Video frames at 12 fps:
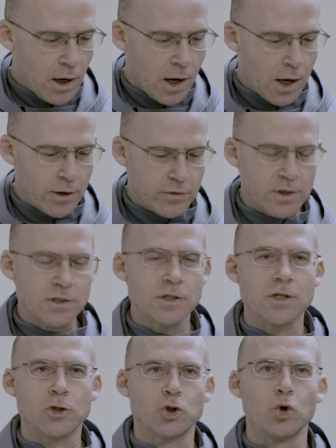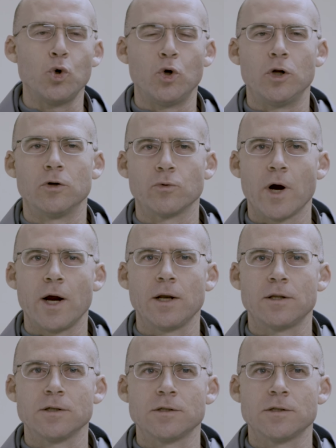uh, this is a tool, right?